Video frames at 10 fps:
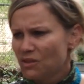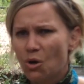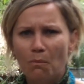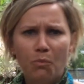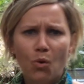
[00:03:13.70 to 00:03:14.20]

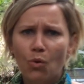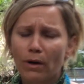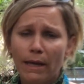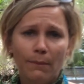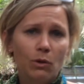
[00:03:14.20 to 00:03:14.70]
Don't
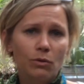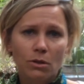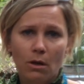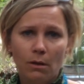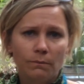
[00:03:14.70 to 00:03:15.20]
pour
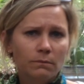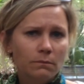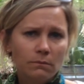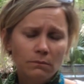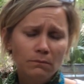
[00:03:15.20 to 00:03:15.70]
chemicals on them.
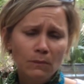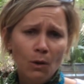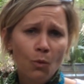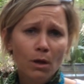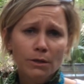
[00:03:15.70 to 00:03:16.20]

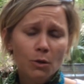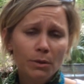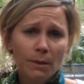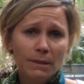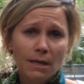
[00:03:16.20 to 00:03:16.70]
We'll also
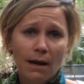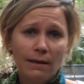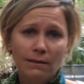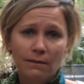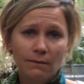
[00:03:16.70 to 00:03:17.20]
put up
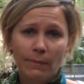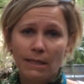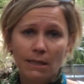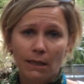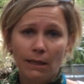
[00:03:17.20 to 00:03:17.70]
signs,
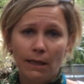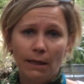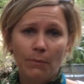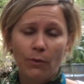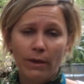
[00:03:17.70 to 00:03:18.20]

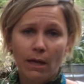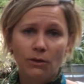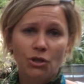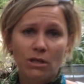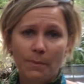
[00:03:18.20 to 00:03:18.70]
basically in both
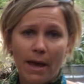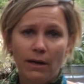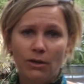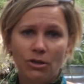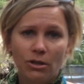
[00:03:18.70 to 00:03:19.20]
English and
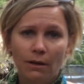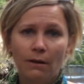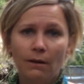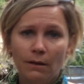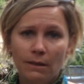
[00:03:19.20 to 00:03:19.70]
Spanish,
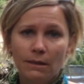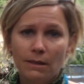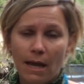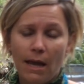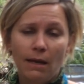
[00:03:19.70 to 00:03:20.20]

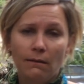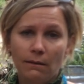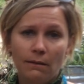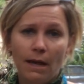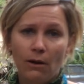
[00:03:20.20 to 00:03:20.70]
saying
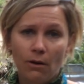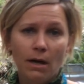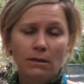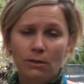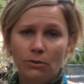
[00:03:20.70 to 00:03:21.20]
that they are
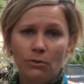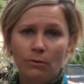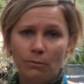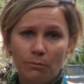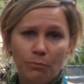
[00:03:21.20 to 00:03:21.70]
not
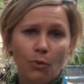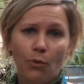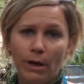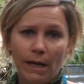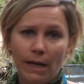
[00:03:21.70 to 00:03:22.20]
to
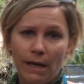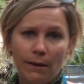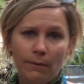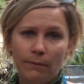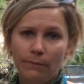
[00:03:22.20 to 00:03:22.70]
pour anything